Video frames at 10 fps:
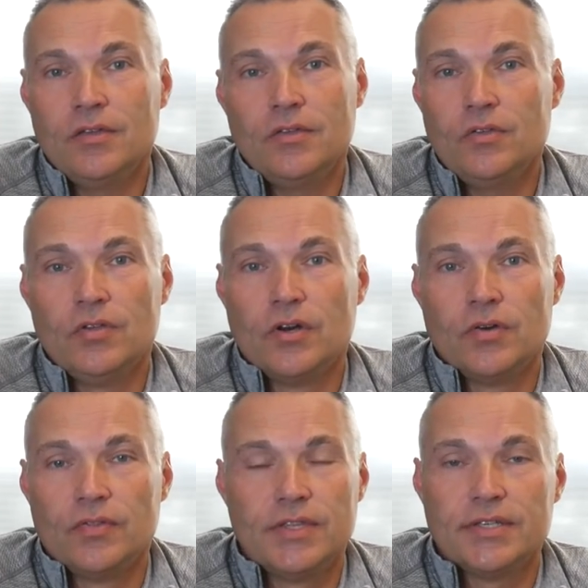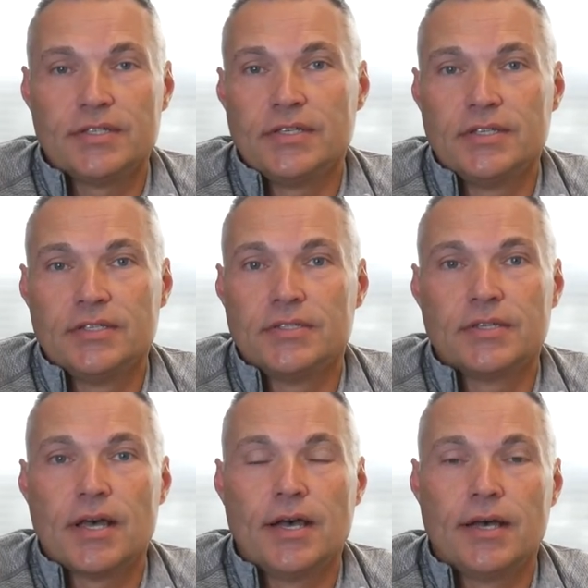this is
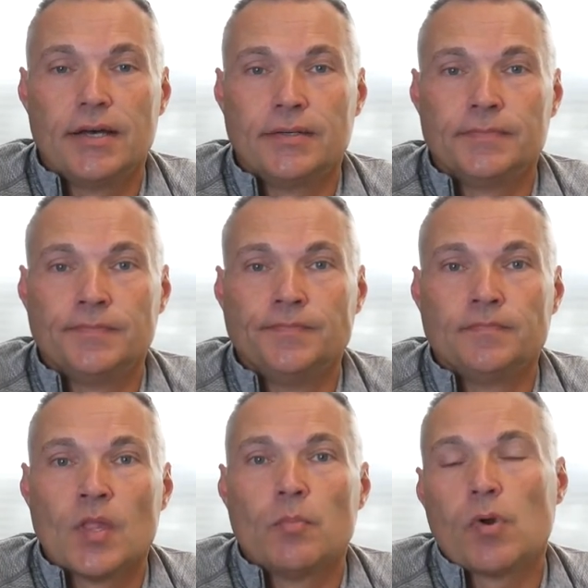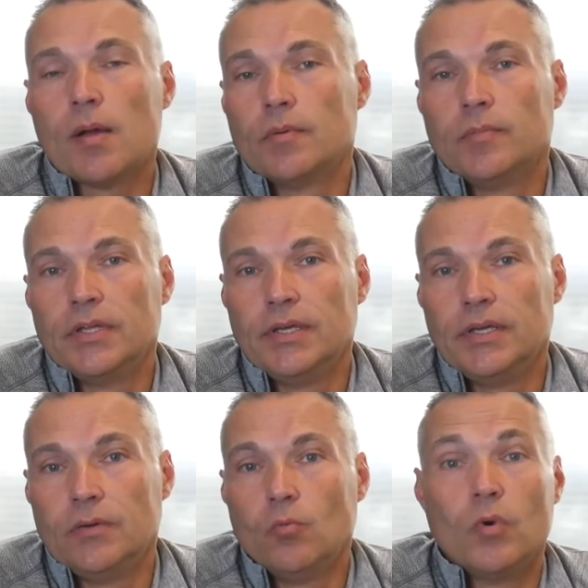
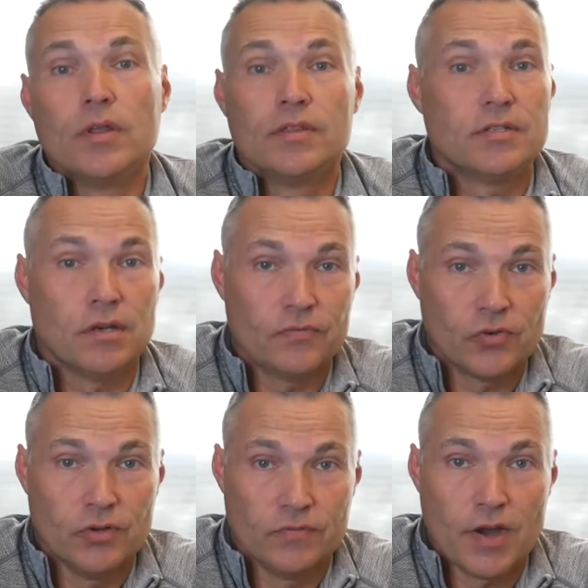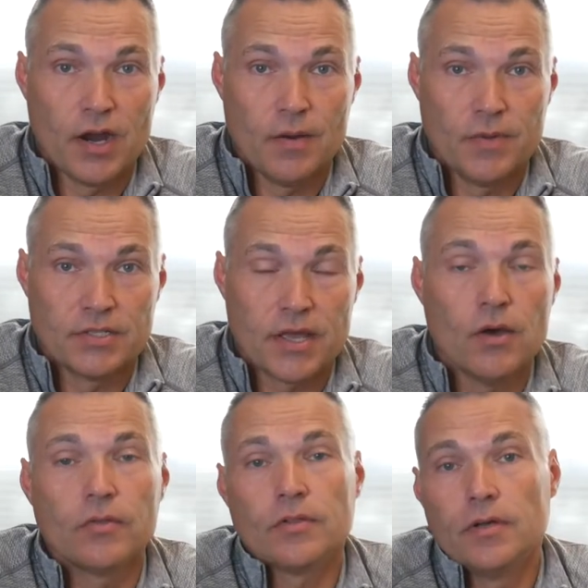probably one of the tougher environments a
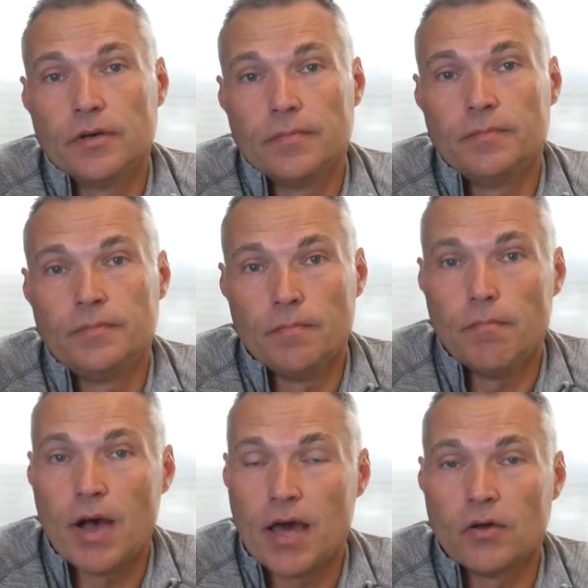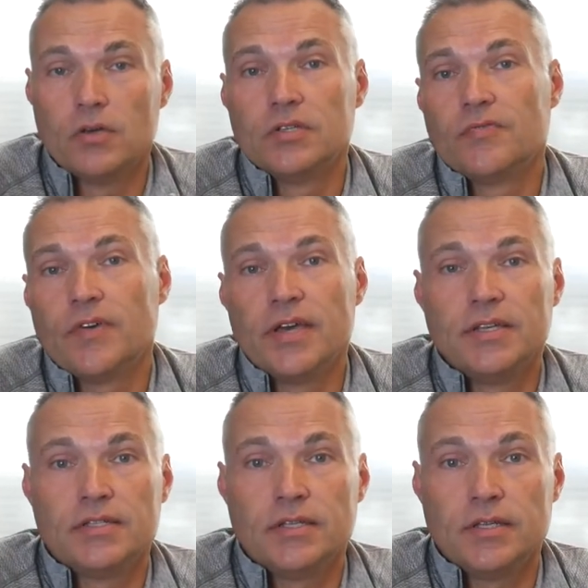health club model has
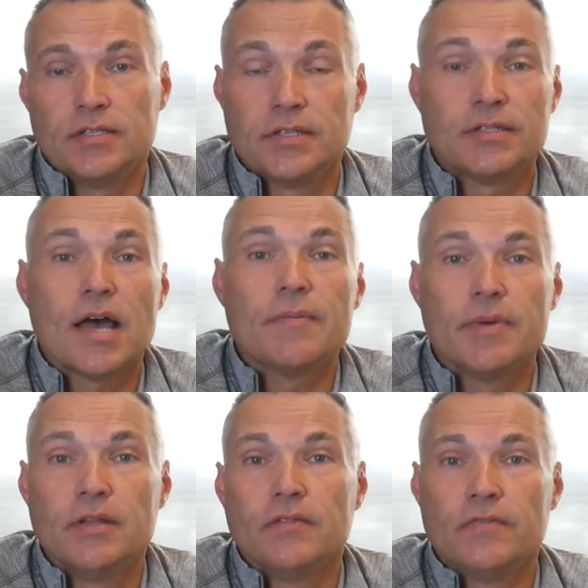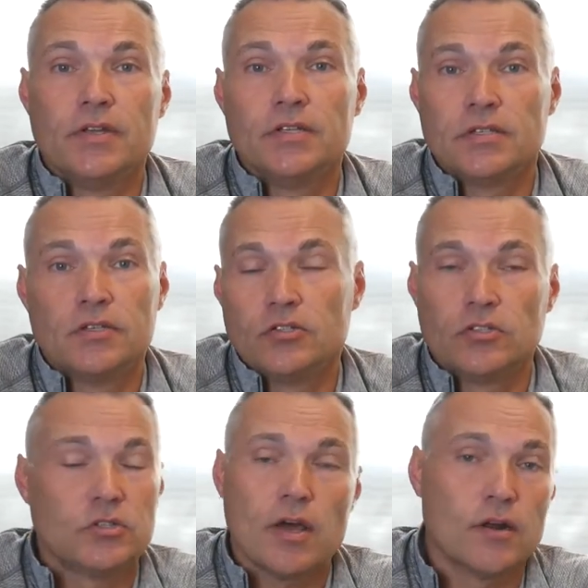faced since I've been in the fitness
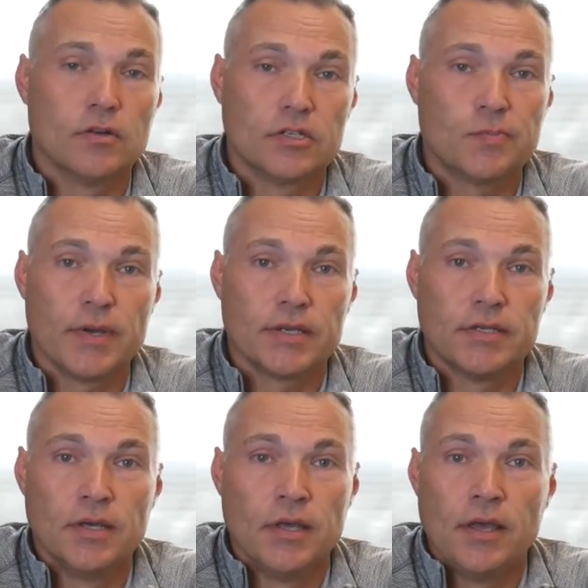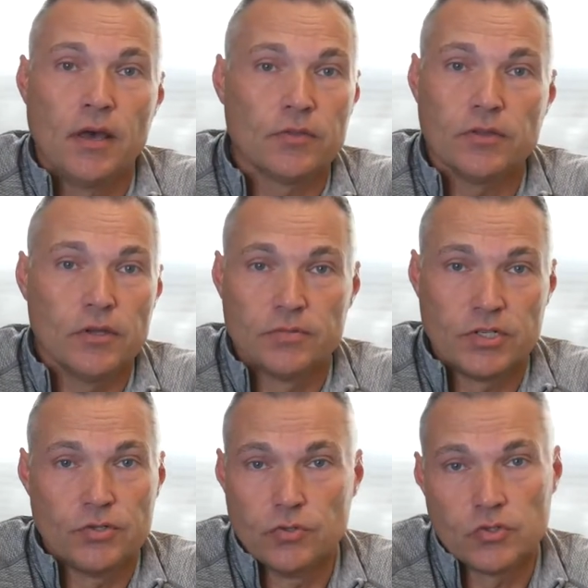industry. So I don't expect health clubs
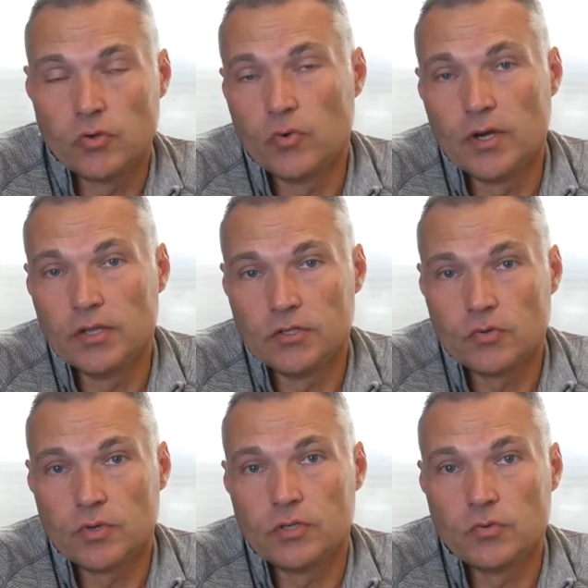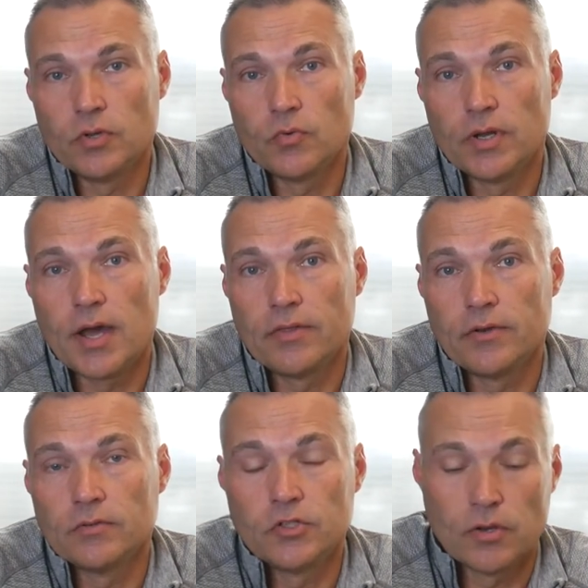to do so well in 2021 either.
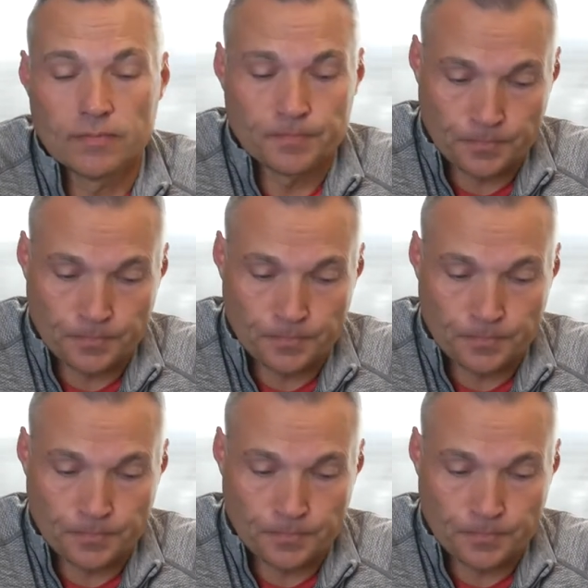So